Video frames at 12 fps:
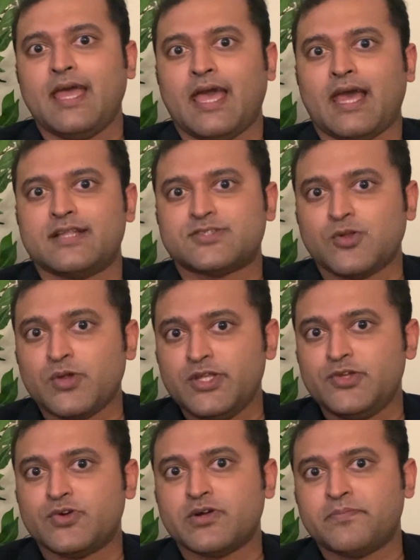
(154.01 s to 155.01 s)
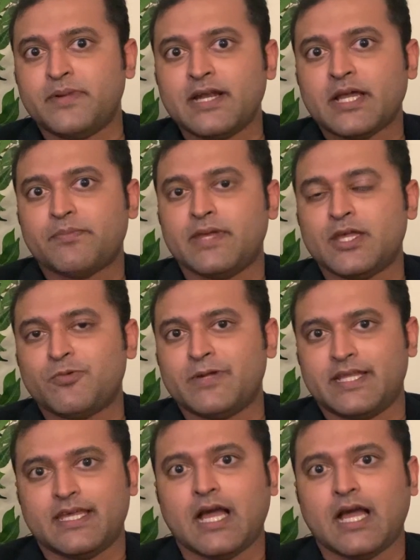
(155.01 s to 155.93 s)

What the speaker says: and slowly you could build up equity.